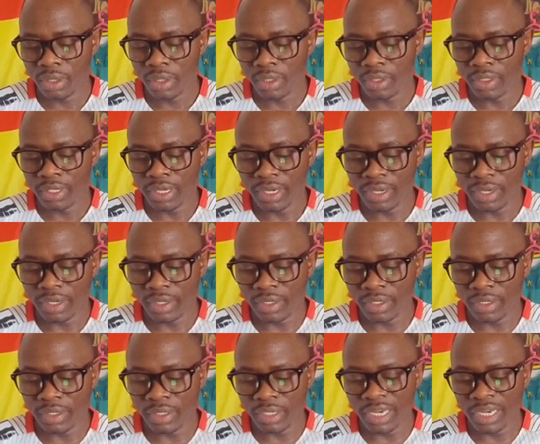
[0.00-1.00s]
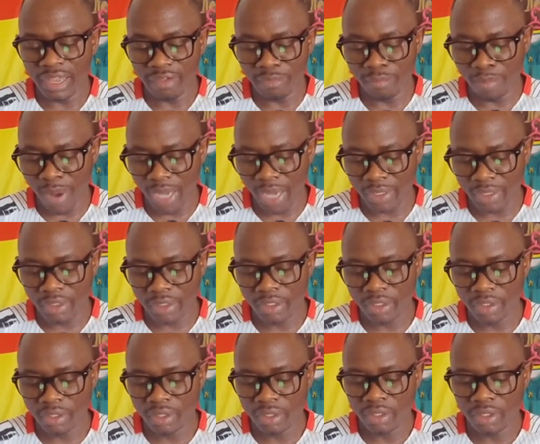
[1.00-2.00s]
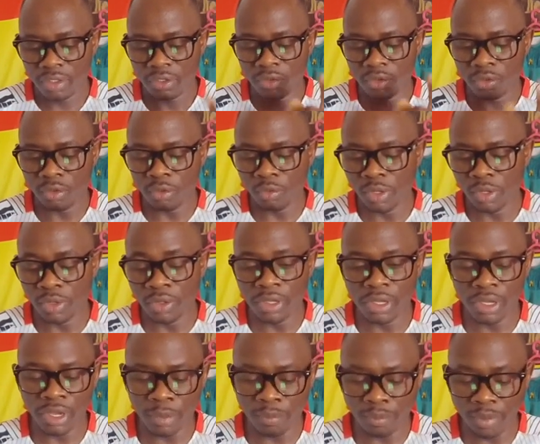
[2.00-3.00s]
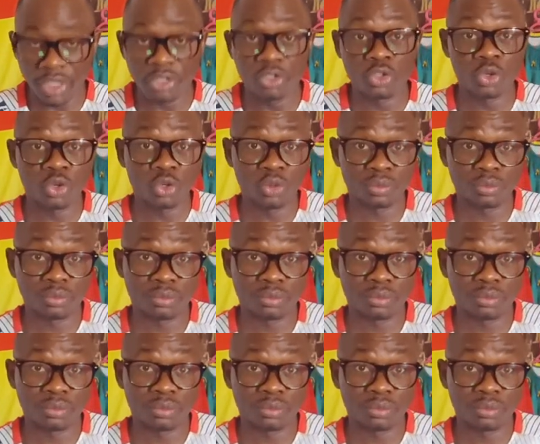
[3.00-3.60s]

The left back will be Pedro.